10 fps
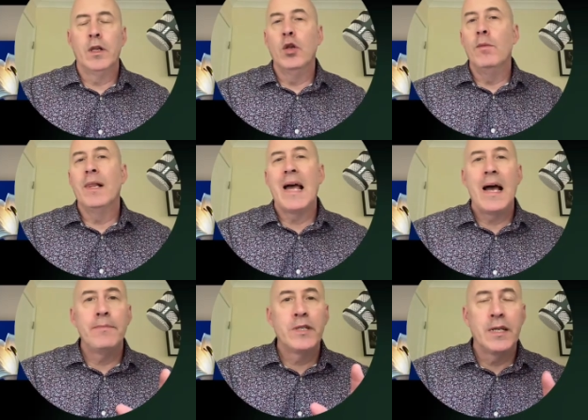Luma
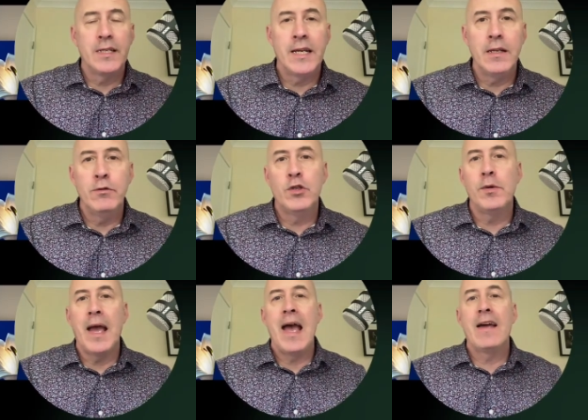Labs continues
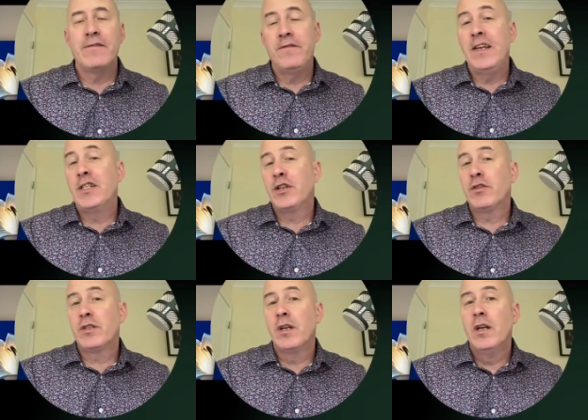to add
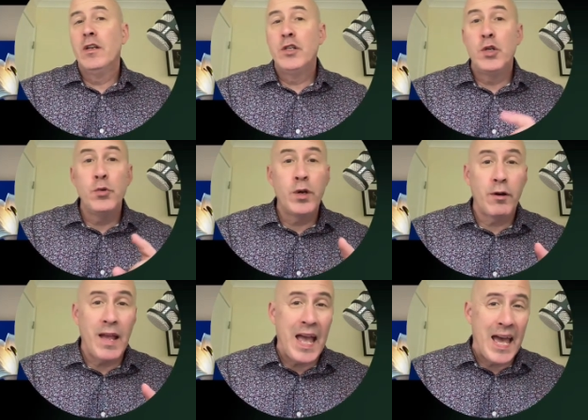features to
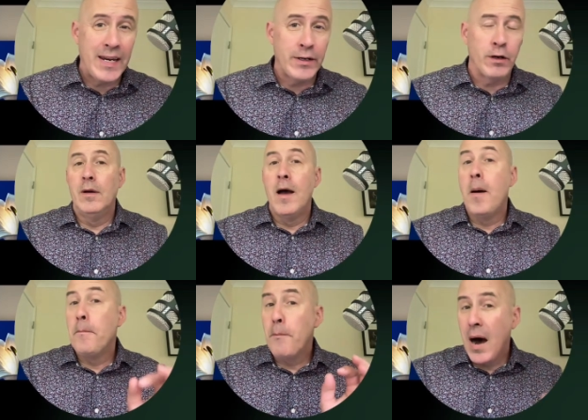their editor,
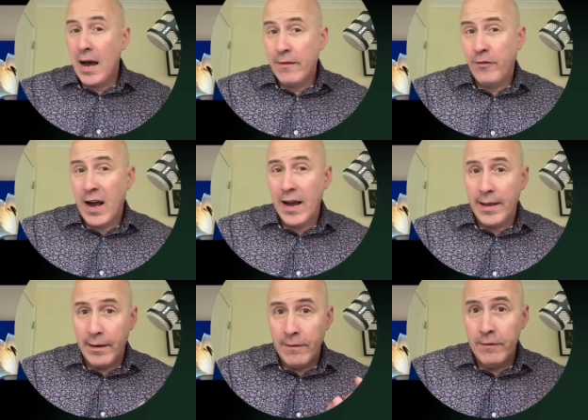
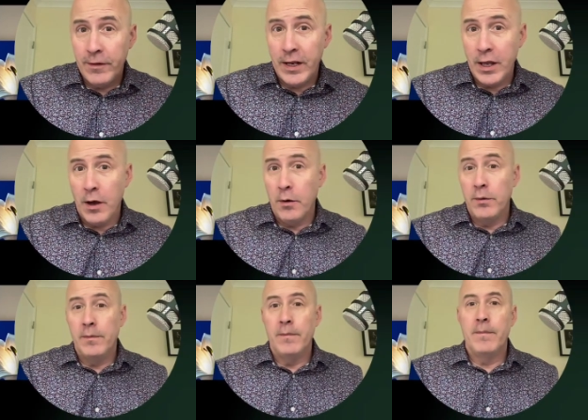Modify
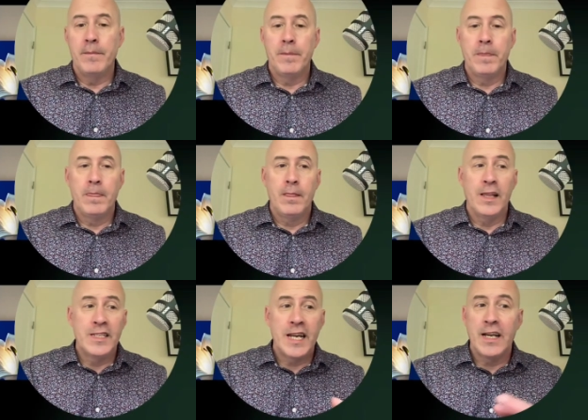video.
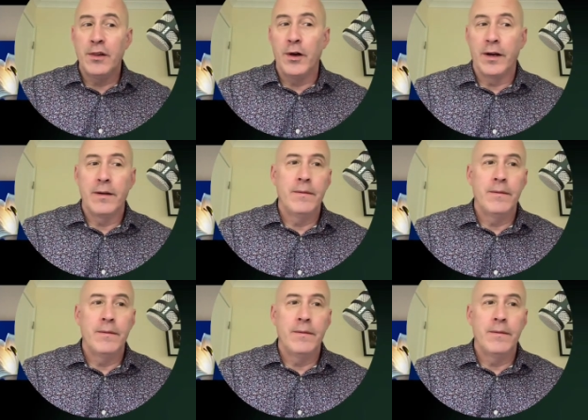Let's take a look.